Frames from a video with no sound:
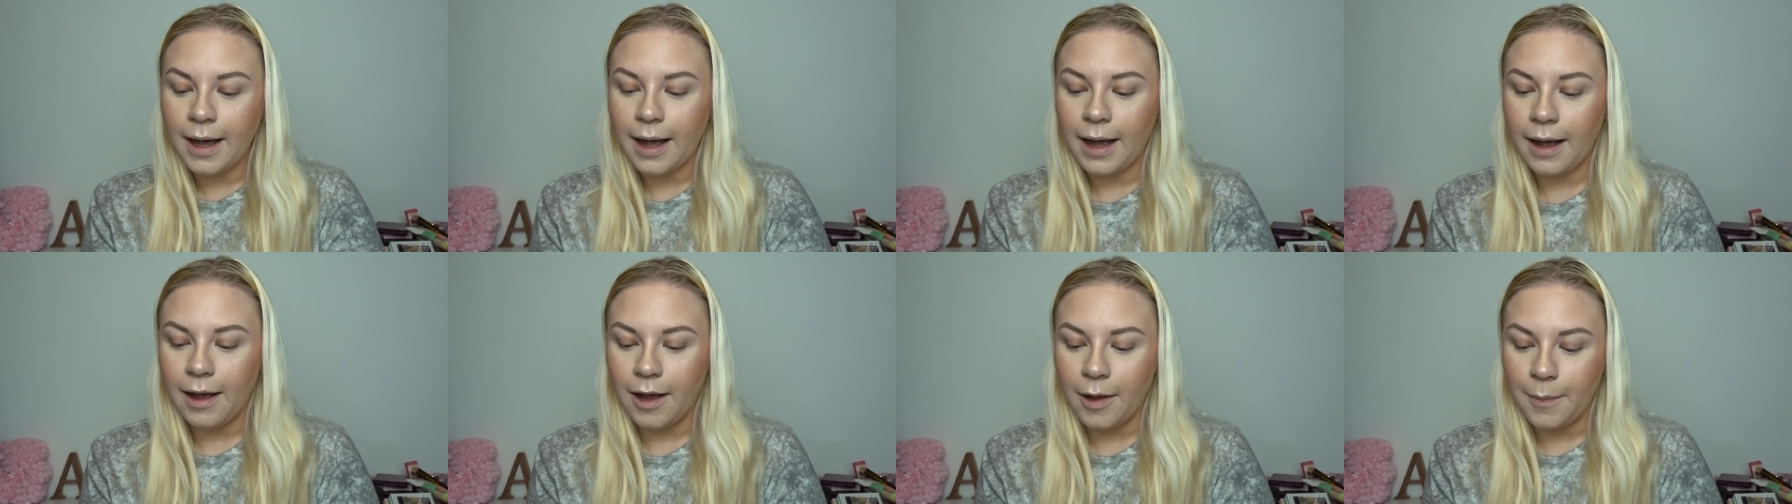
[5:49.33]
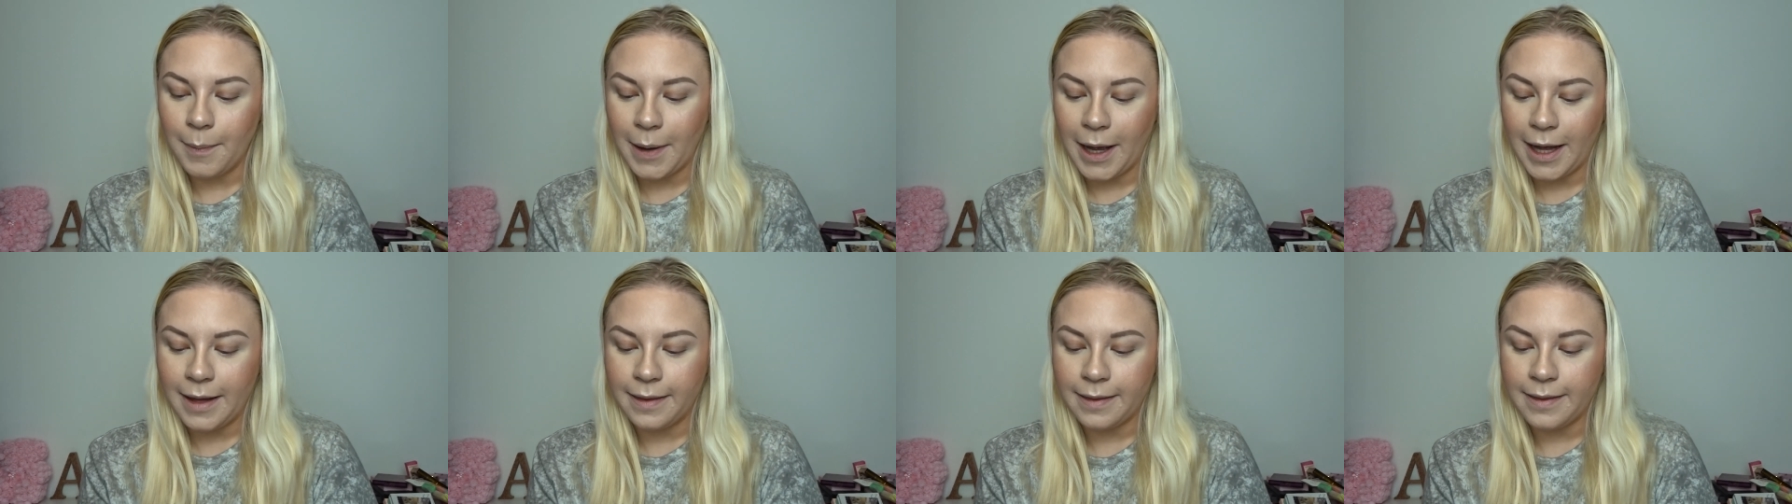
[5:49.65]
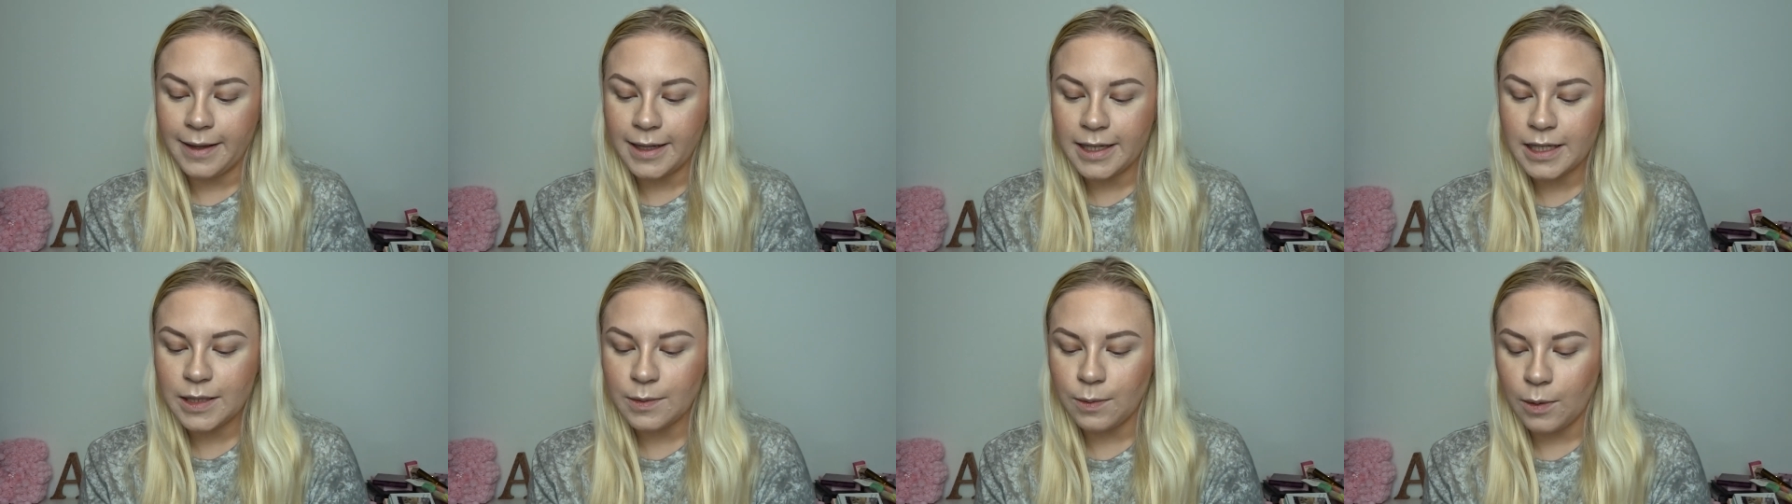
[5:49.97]
um, and
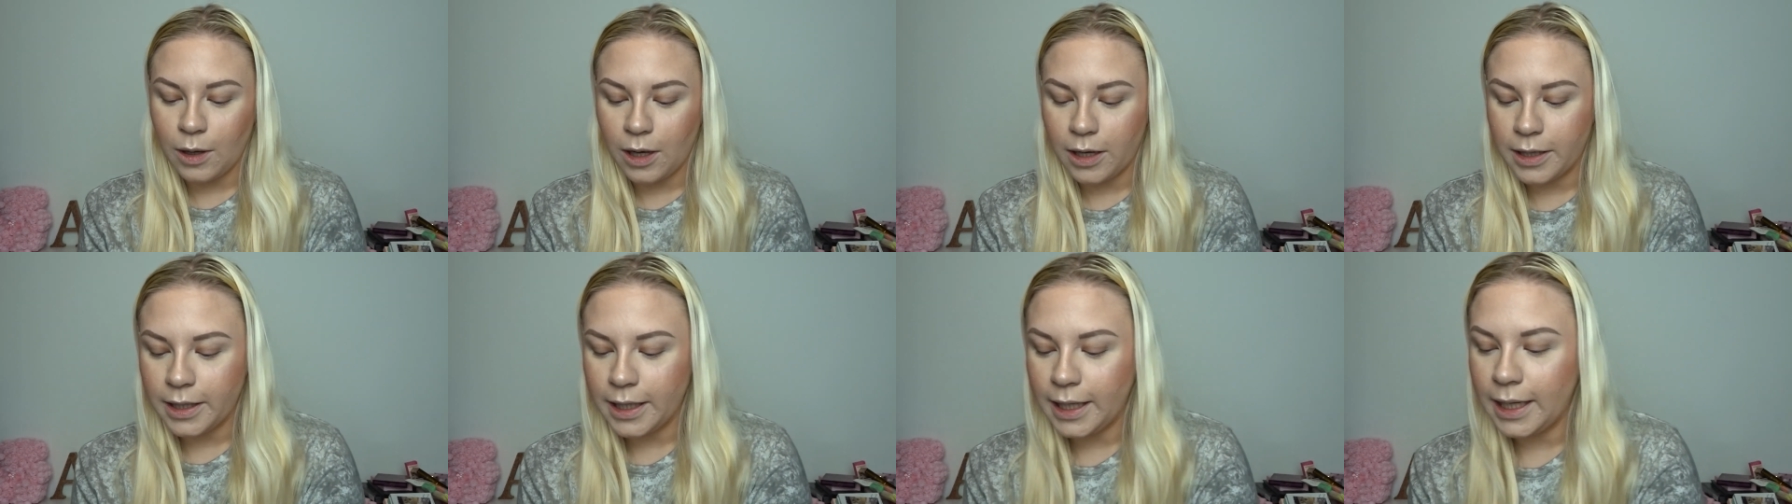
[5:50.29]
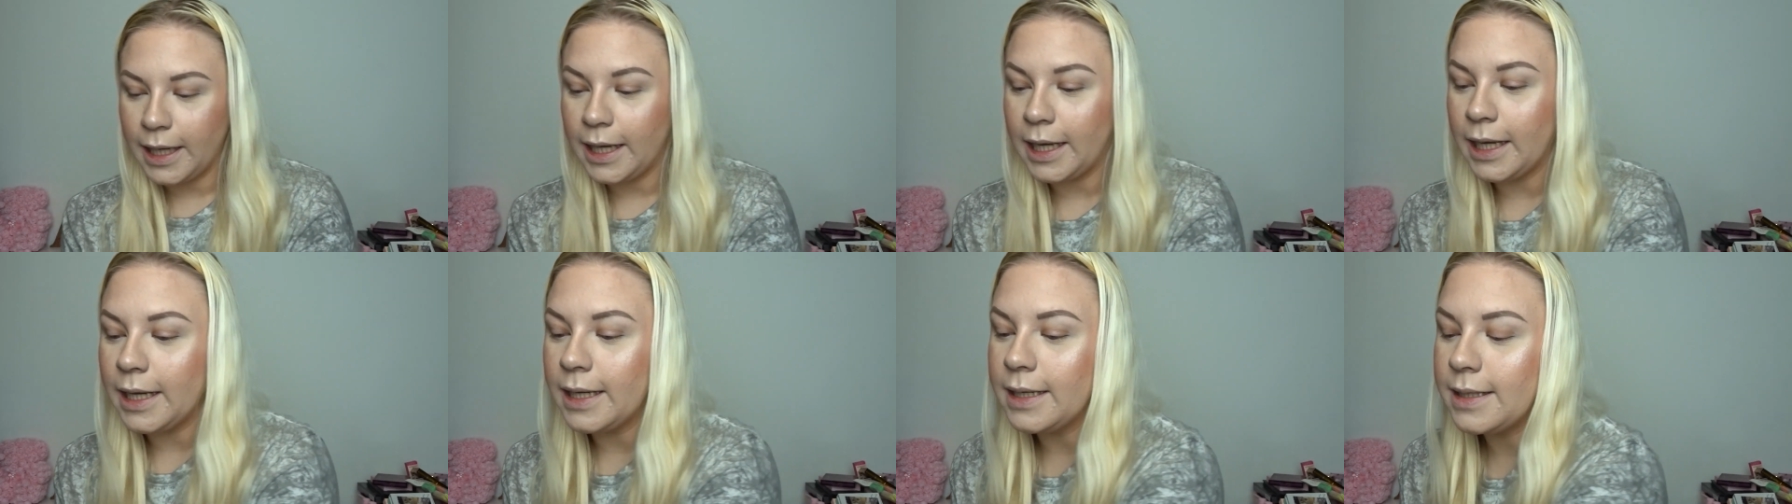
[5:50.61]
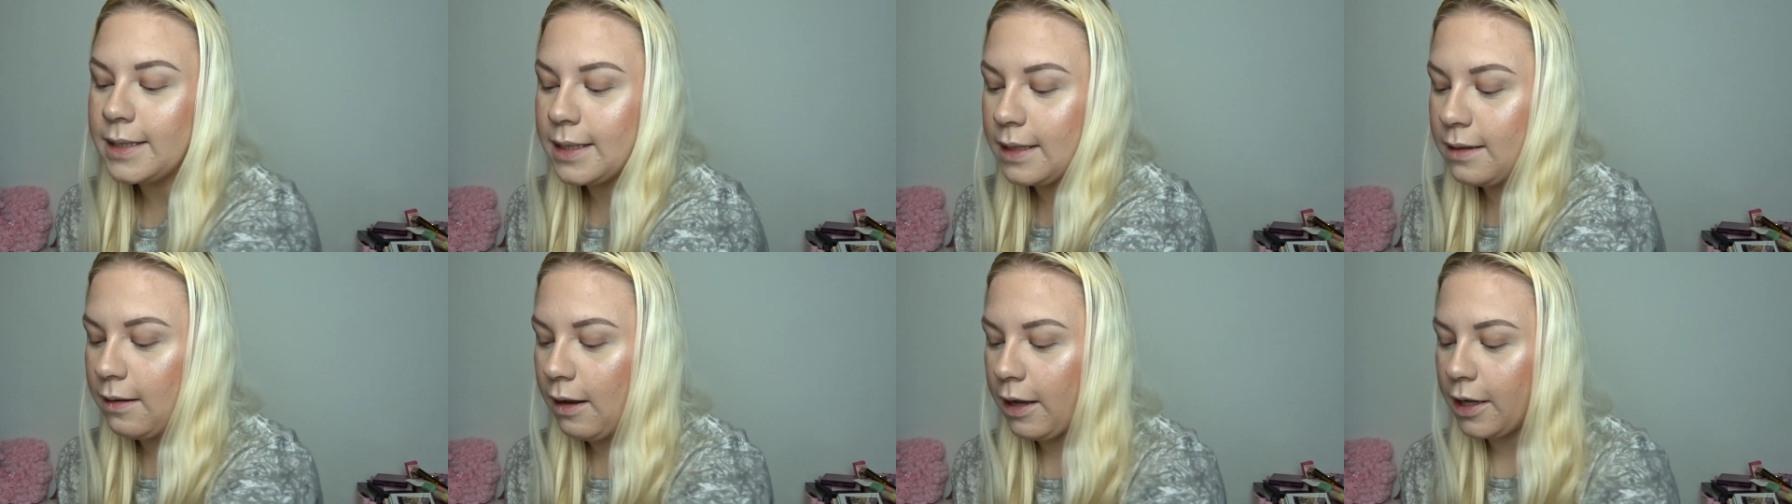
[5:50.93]
this one
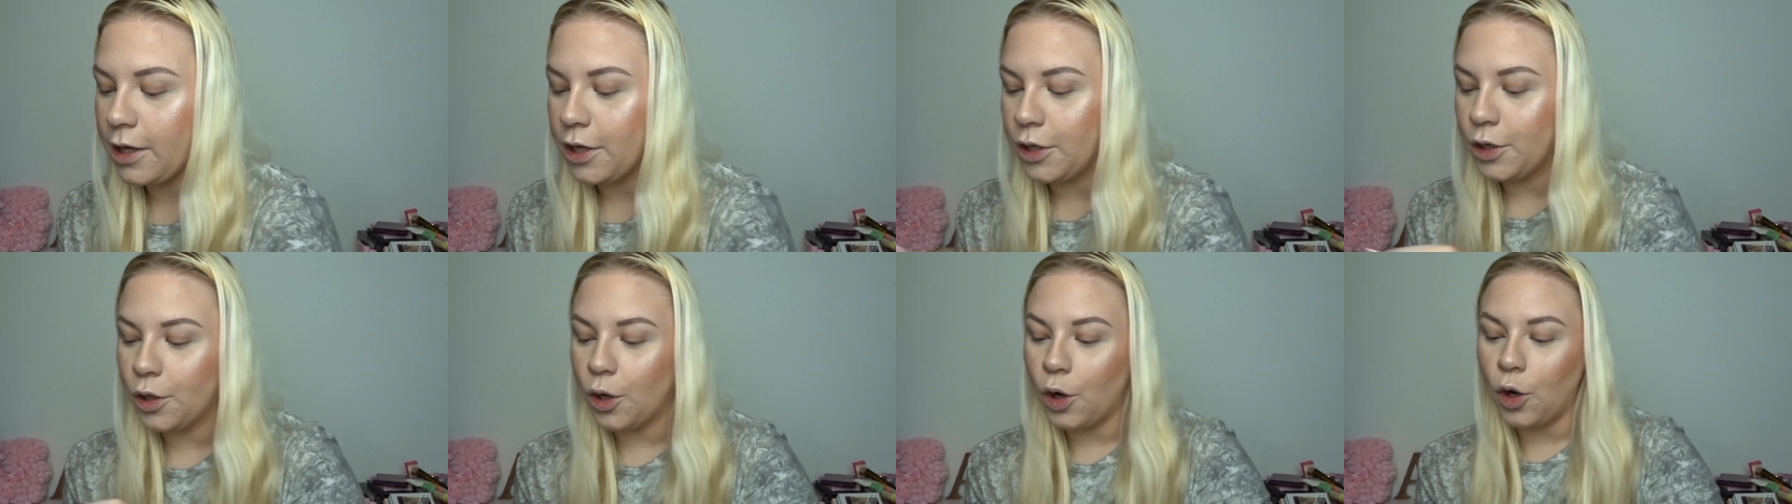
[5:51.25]
is like an